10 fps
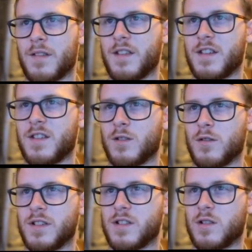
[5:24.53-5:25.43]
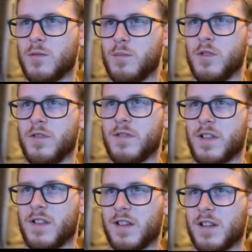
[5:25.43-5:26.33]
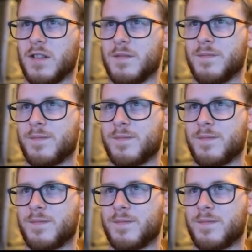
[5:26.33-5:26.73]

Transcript: This is always a good move, I think.